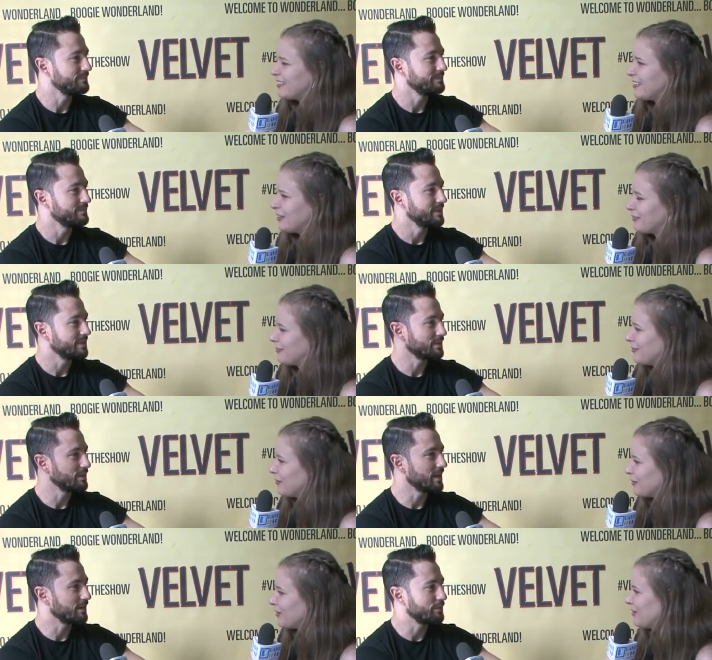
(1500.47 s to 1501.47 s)
Speaker 1: yeah,
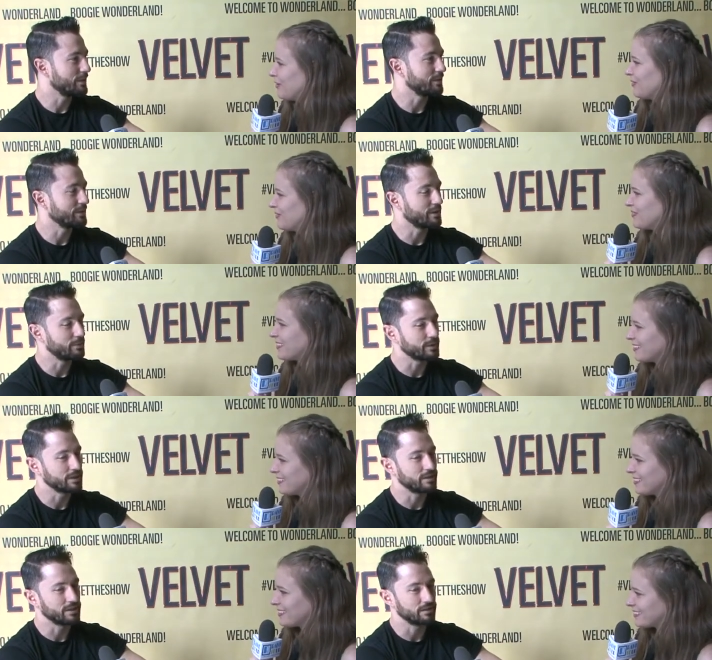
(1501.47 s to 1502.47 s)
something like remedial therapy or
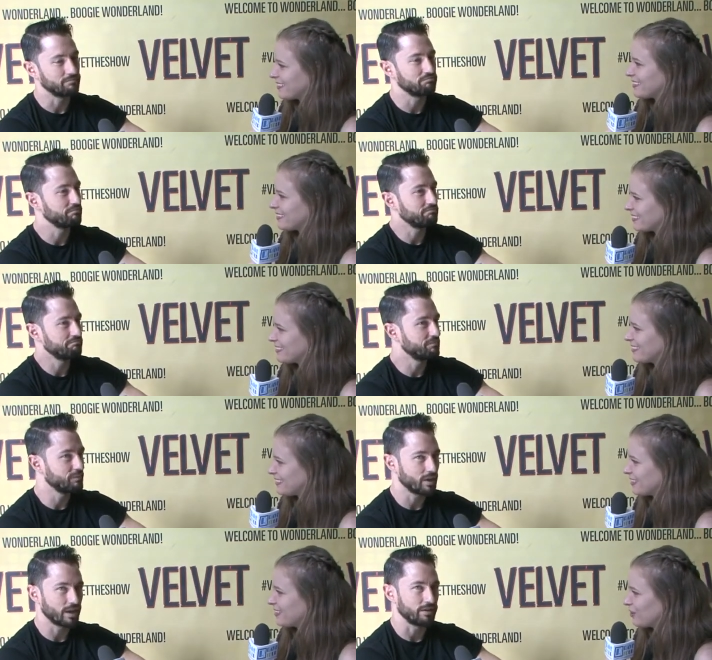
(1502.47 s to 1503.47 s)
something.
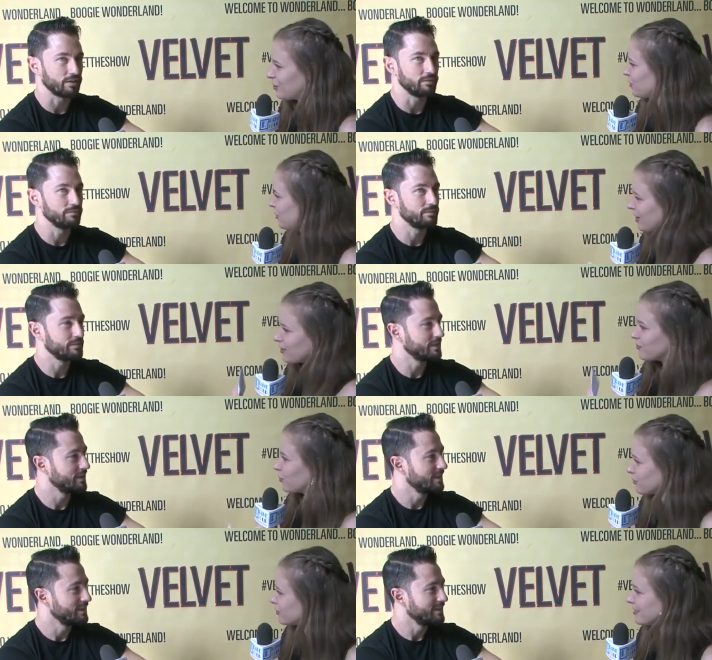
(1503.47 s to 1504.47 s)
Speaker 2: Gotta be glad that
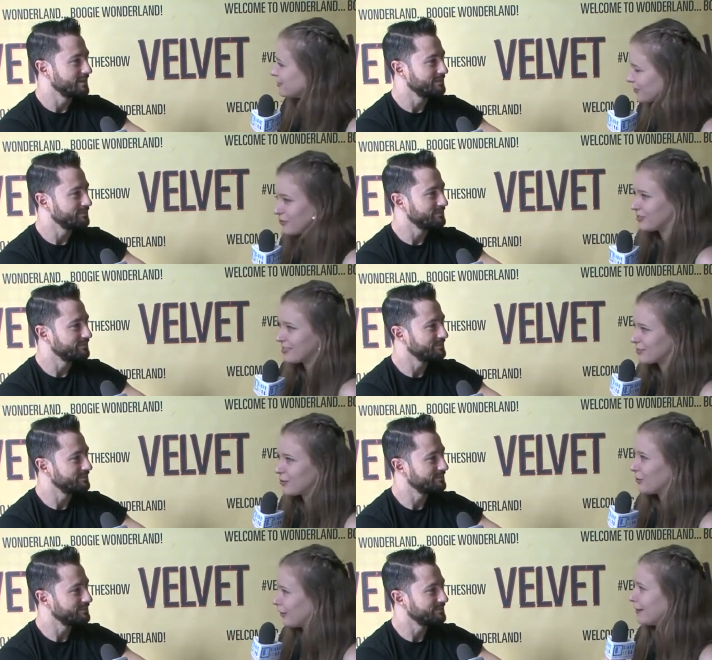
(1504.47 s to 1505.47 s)
Velvet
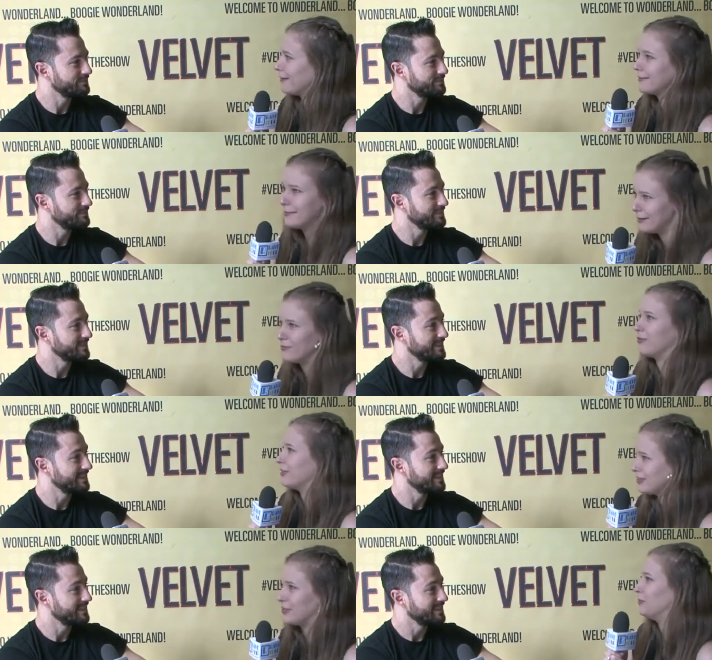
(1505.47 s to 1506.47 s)
isn't on like
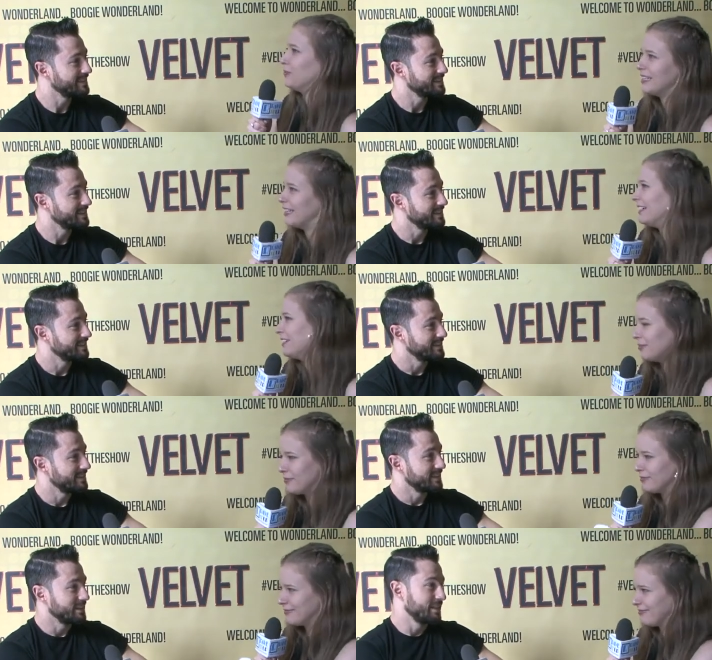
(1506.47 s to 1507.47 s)
every single day
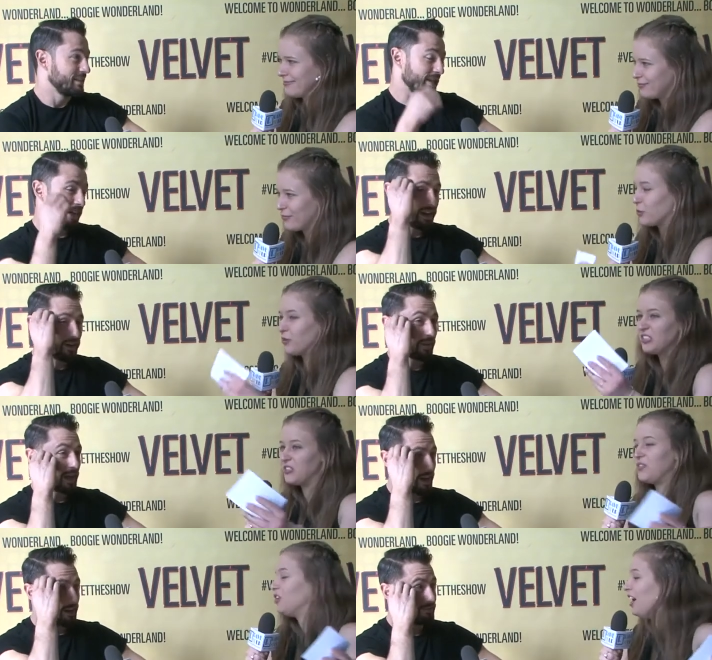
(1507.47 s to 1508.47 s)
of for
Speaker 1: the rest
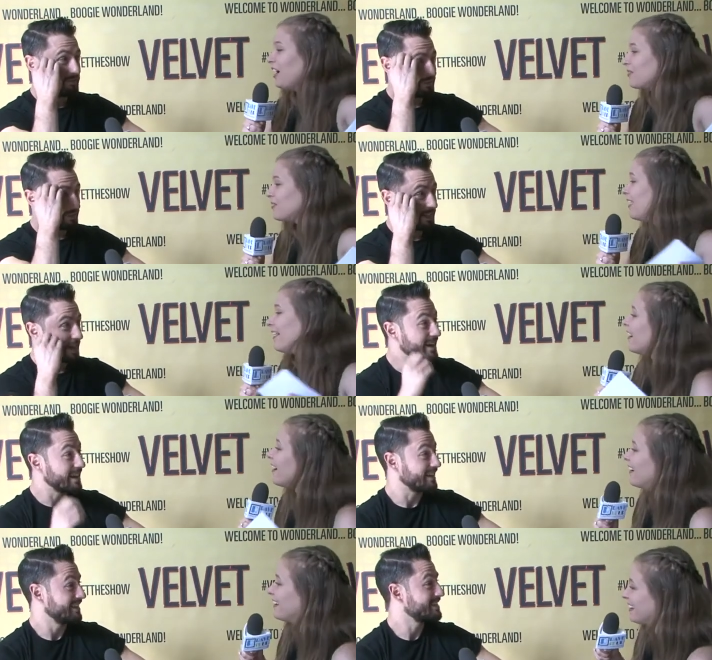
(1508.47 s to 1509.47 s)
of your life.
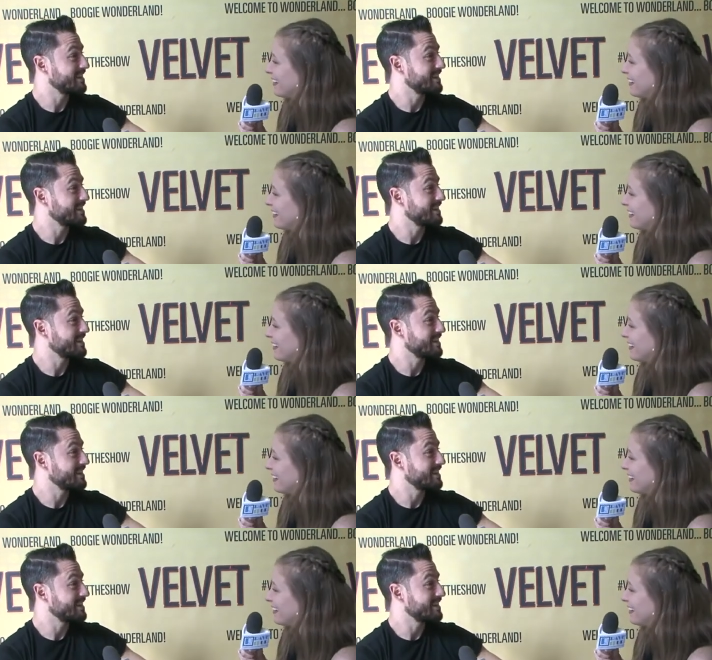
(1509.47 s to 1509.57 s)
Yeah,